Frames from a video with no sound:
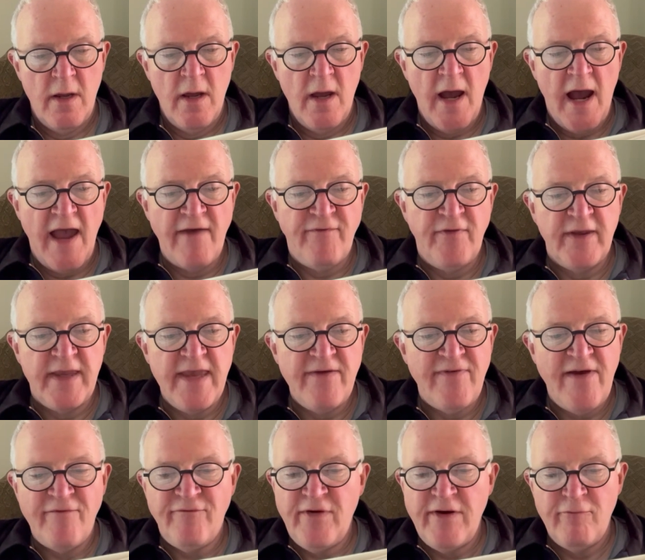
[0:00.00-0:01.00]
I forgive
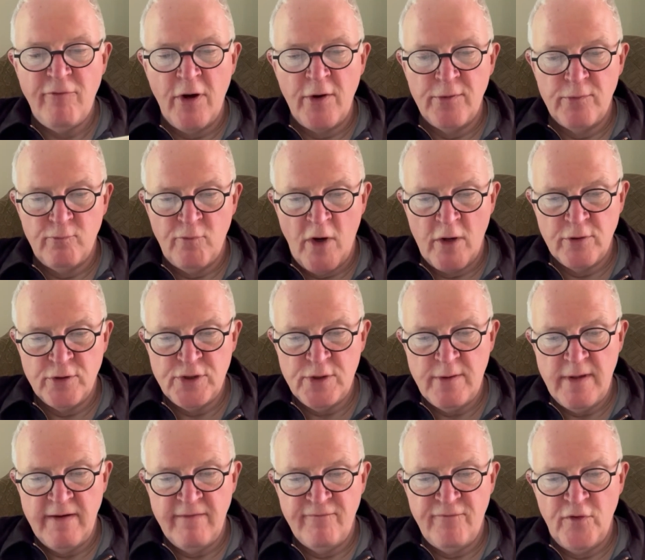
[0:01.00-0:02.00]
every
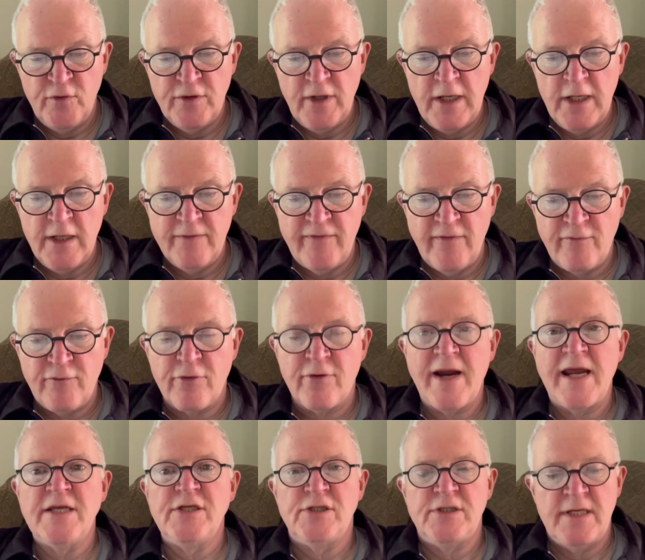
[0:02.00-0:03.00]
wrongdoing for the love of
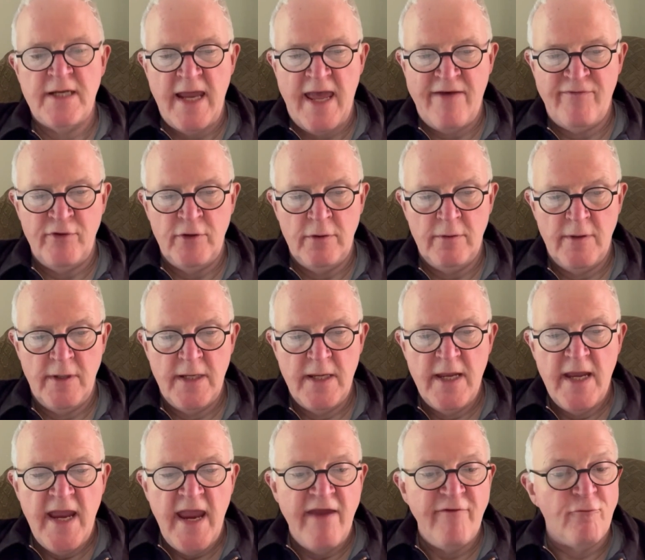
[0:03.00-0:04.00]
Christ in heaven.
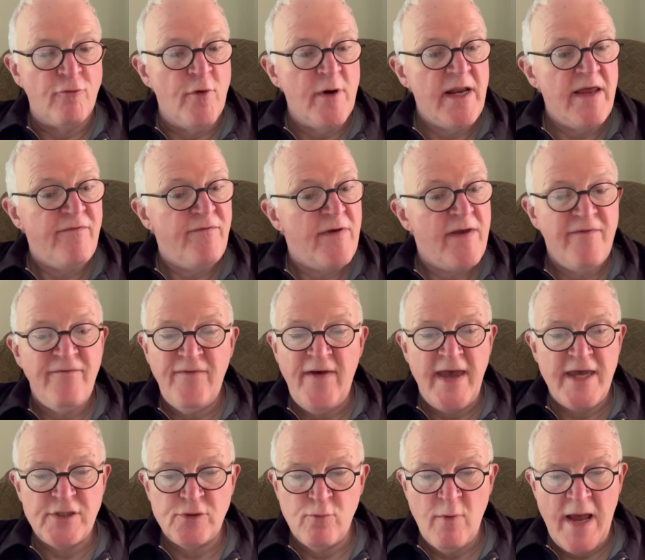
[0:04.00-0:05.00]
If Guinevere
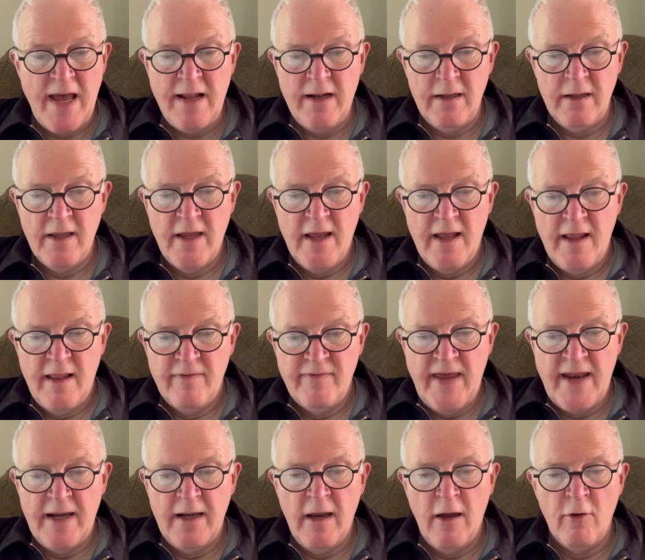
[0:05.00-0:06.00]
fares well,
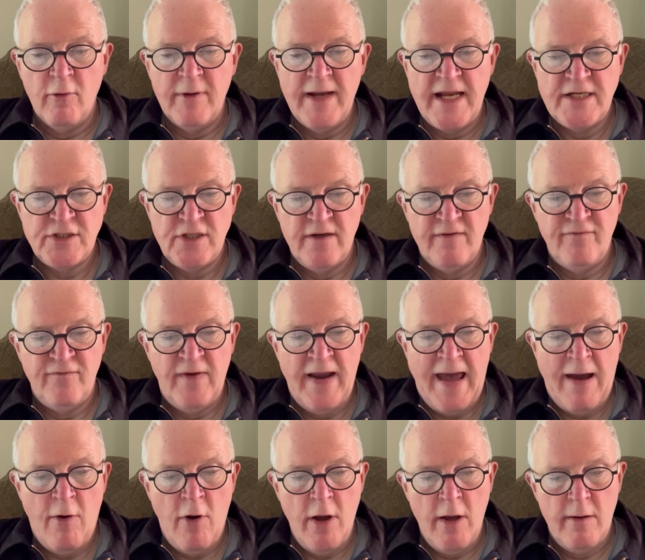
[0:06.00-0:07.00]
then long let her
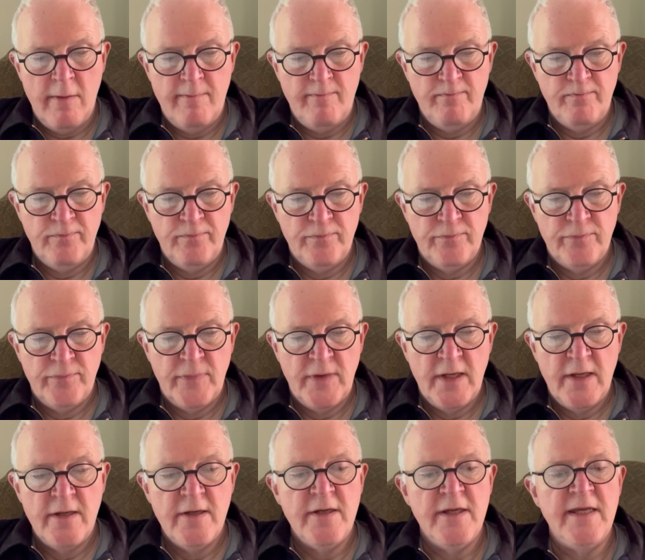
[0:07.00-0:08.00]
flower."
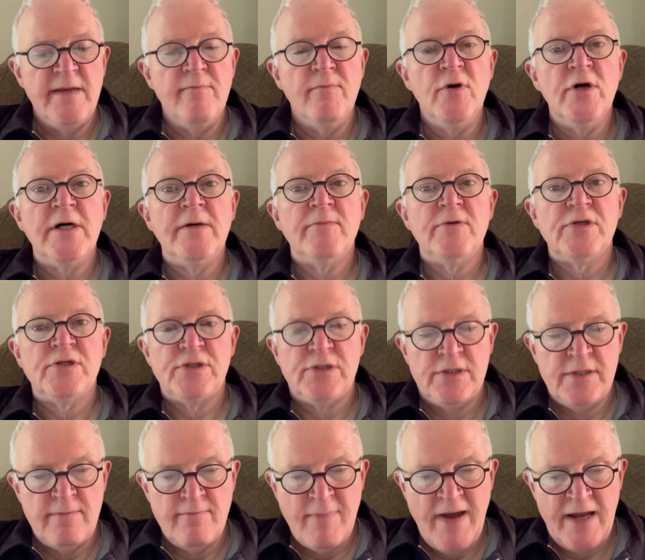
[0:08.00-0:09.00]
He murmurs
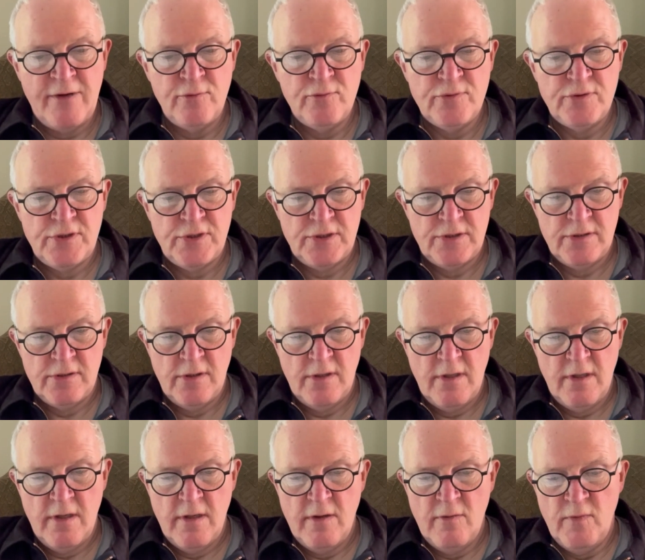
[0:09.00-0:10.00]
in Manus
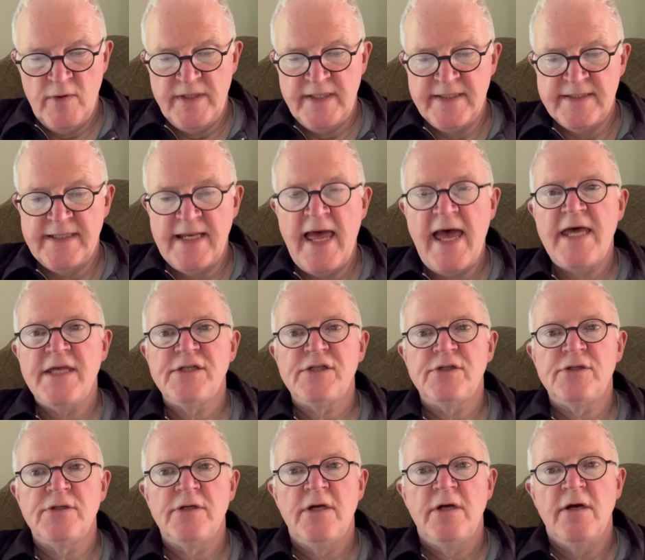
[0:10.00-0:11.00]
with his
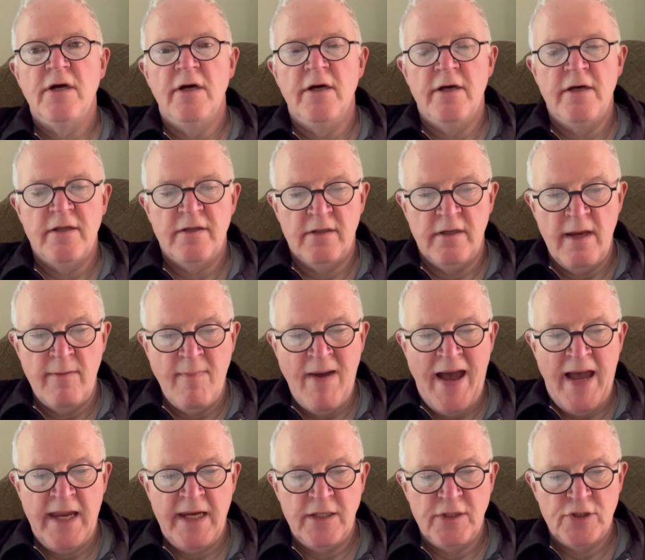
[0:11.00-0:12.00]
last earthly
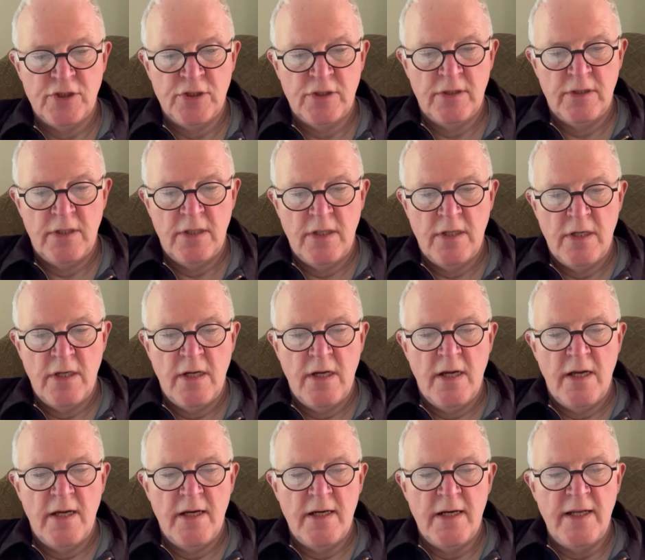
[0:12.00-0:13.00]
might,
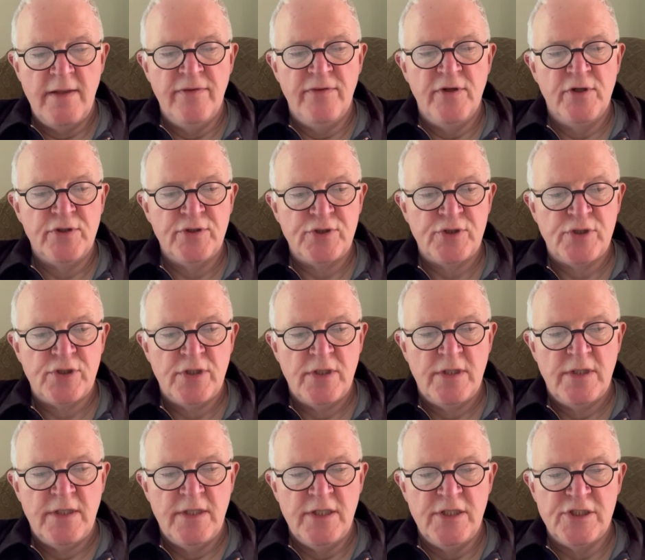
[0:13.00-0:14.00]
and thus
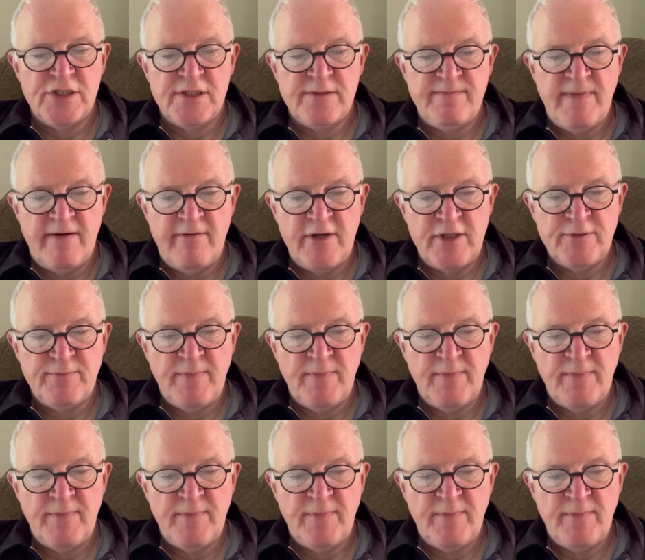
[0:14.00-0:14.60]
his spirit